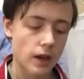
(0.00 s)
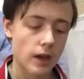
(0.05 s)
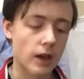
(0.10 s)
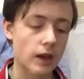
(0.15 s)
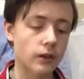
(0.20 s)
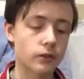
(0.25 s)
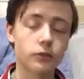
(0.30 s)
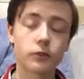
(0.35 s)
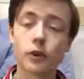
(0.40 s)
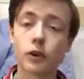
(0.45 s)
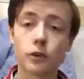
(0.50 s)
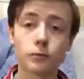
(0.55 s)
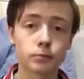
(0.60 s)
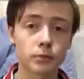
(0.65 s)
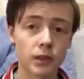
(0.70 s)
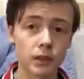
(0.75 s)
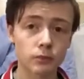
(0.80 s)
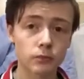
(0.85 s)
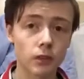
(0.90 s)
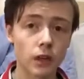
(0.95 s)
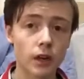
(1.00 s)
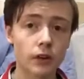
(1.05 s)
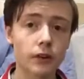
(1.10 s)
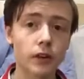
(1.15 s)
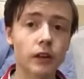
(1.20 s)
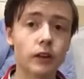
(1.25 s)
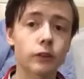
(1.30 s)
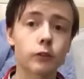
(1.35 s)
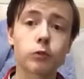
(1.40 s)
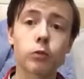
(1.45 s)
It's not bright red,
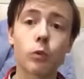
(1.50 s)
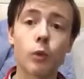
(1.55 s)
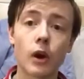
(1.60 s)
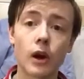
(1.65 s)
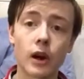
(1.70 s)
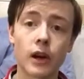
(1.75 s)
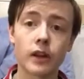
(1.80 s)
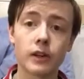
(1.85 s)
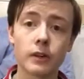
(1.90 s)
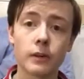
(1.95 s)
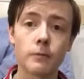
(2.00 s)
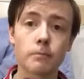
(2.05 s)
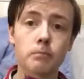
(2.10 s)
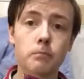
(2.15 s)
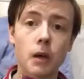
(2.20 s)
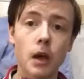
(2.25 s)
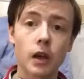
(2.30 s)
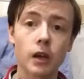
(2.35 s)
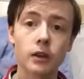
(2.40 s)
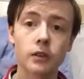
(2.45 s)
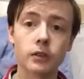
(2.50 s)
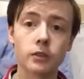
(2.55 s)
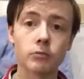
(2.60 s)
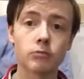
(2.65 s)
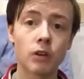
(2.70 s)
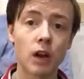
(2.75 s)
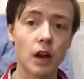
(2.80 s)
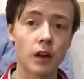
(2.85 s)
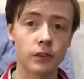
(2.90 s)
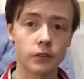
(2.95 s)
it's wine burgundy
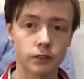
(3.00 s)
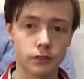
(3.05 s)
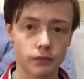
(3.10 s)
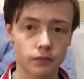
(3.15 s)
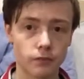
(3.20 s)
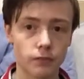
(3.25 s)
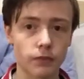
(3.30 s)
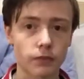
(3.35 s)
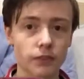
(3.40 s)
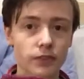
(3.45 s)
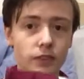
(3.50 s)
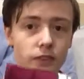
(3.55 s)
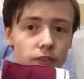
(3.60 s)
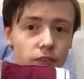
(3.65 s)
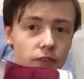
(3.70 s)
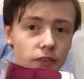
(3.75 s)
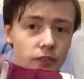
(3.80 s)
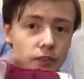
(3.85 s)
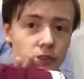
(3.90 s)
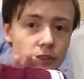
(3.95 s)
red. This is the